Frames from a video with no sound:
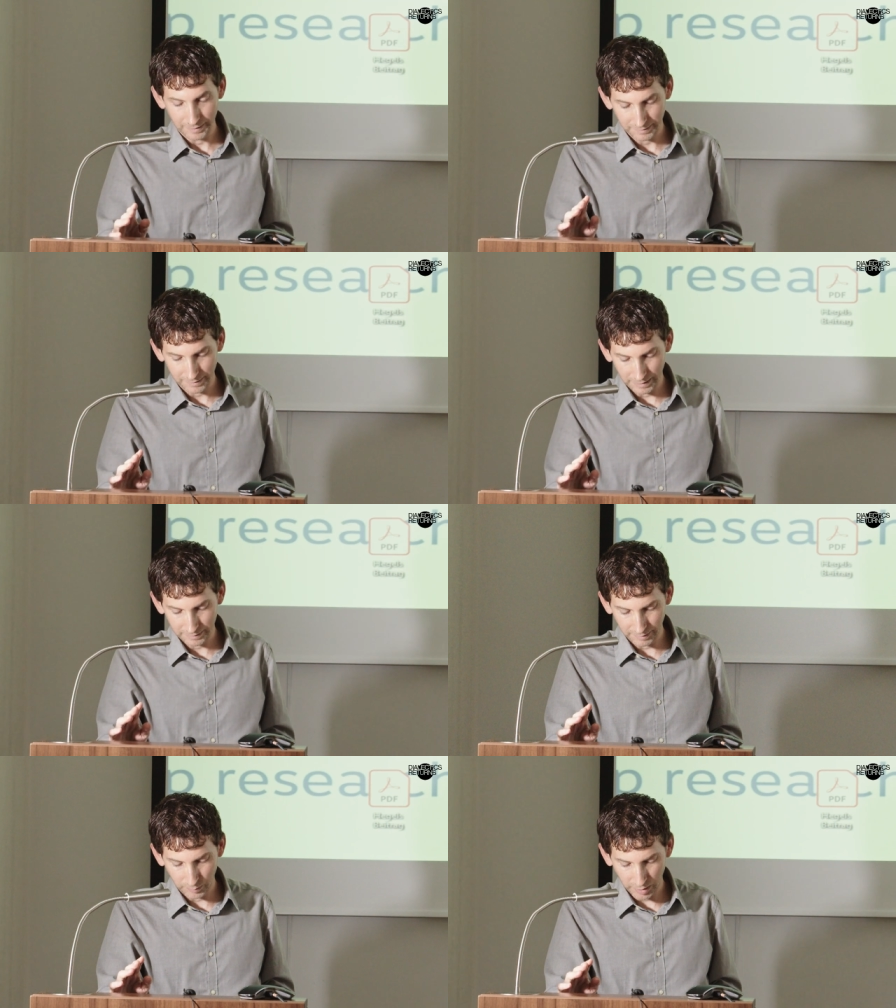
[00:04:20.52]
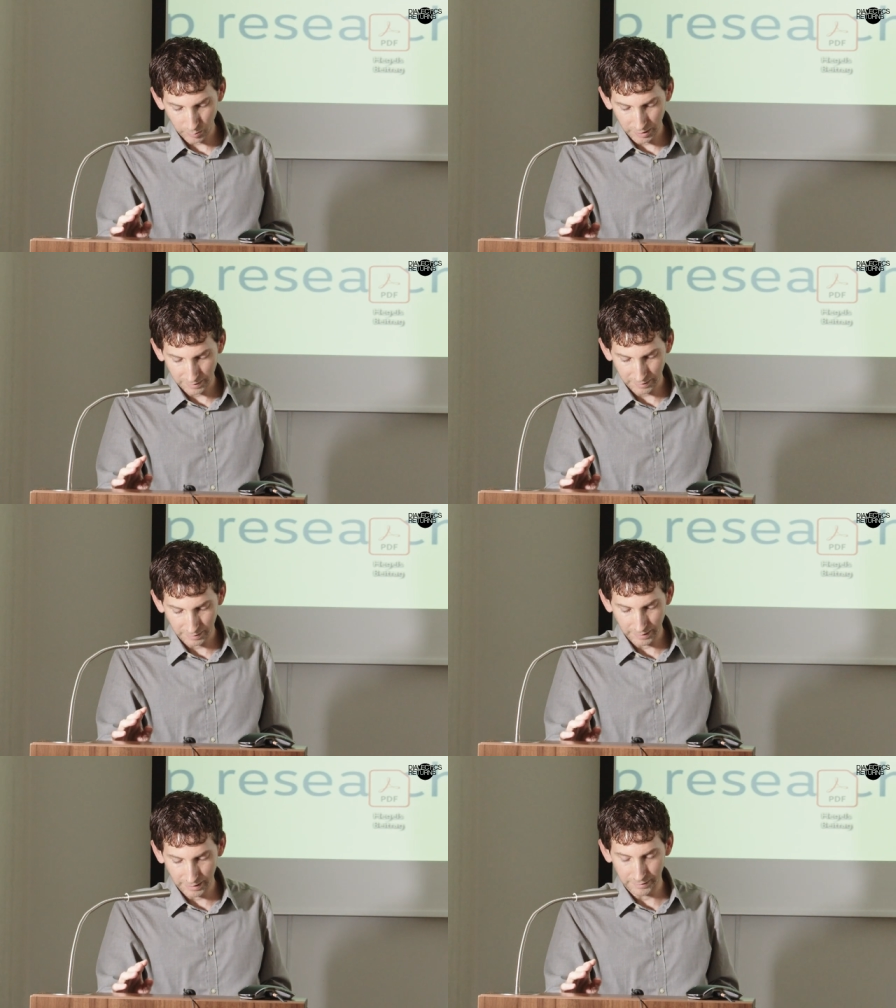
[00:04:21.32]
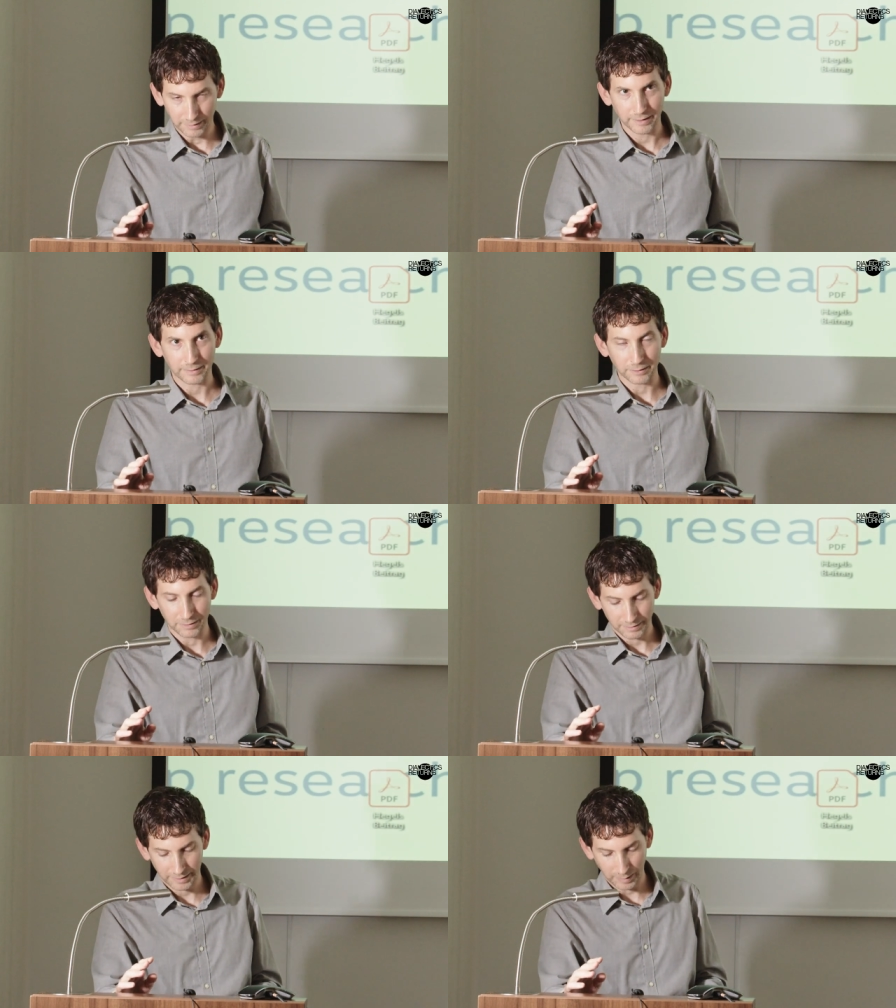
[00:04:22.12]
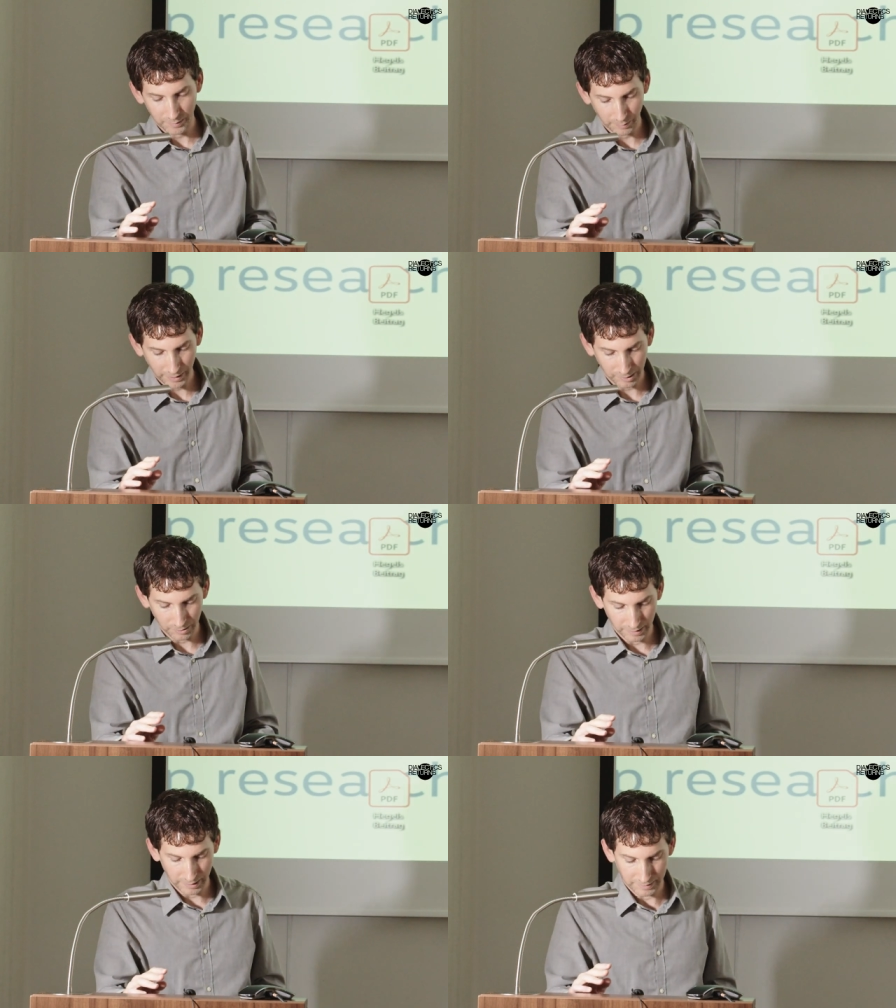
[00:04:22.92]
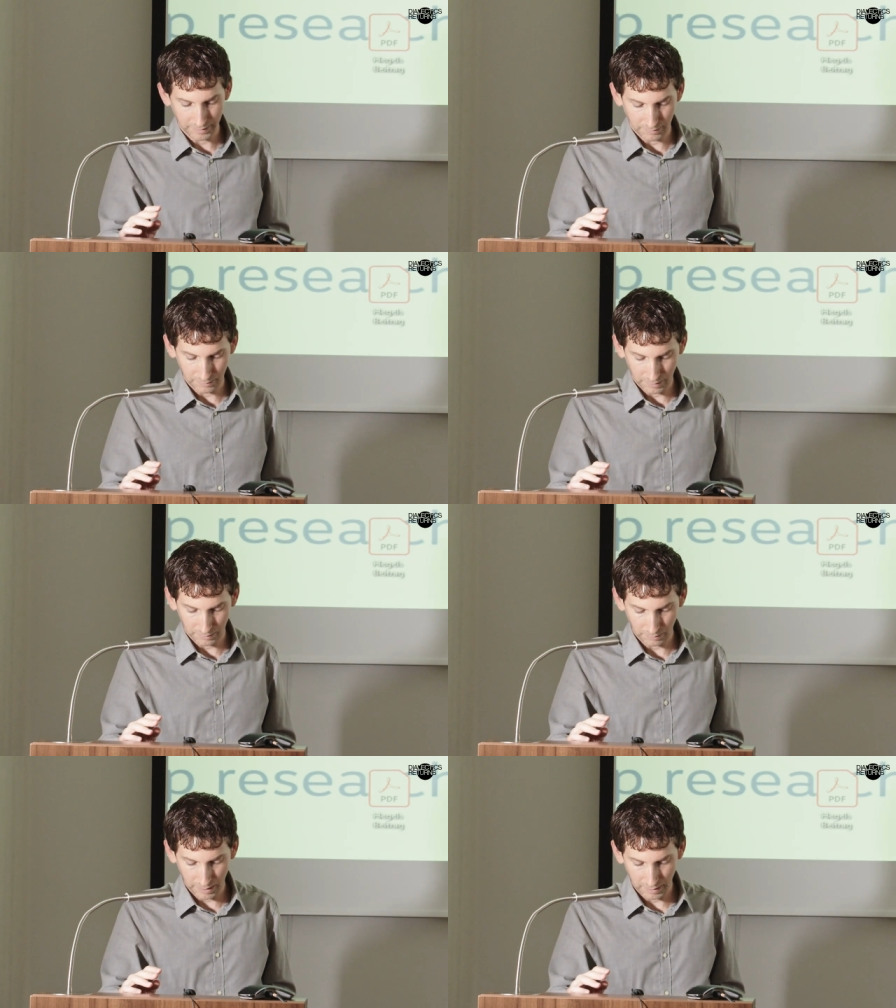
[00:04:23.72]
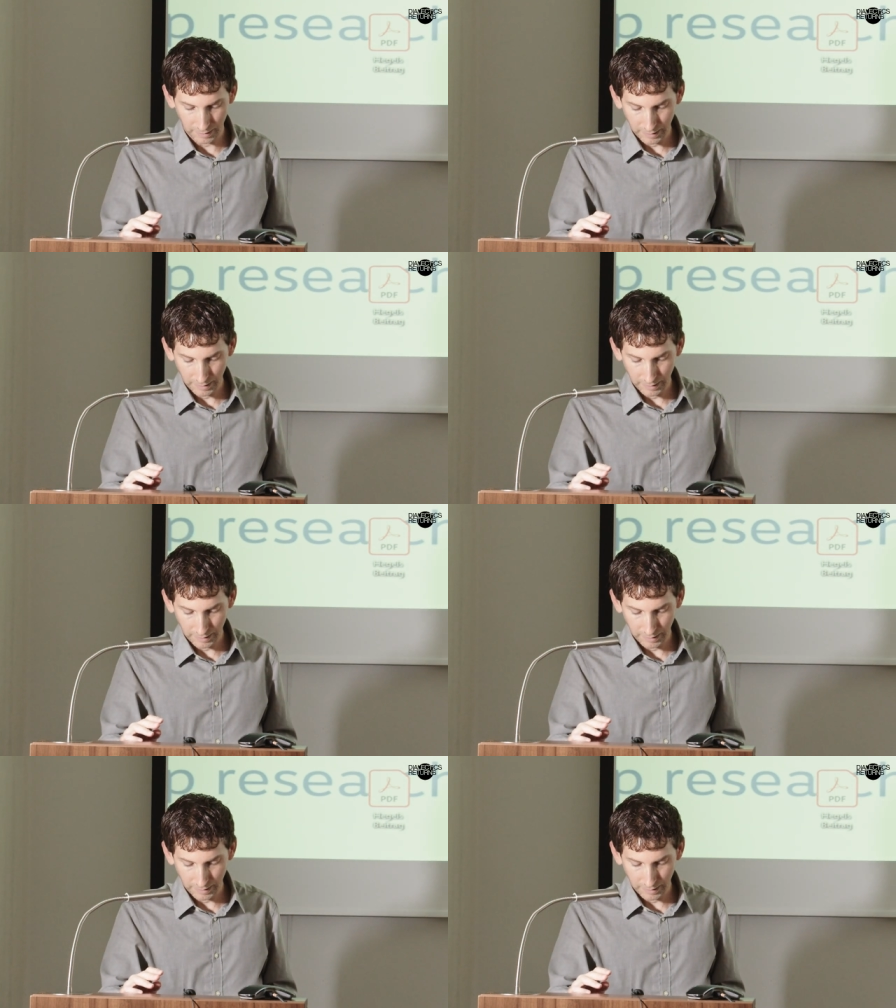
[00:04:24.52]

incidentally published the day that Hitler came to power in 1933.